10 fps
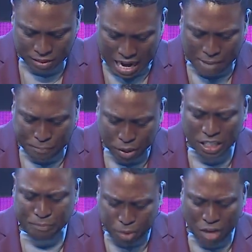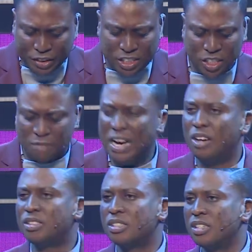I'm putting prophecy in your
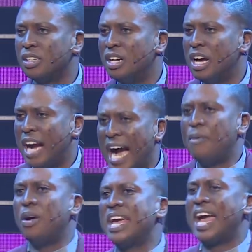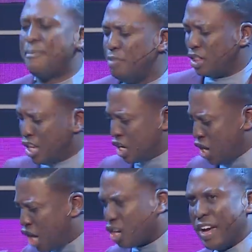mouth. How will it happen? The
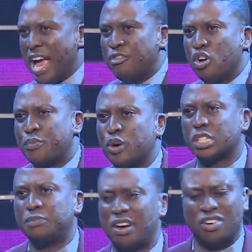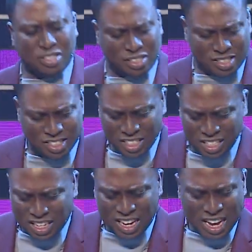God of heaven will prosper us.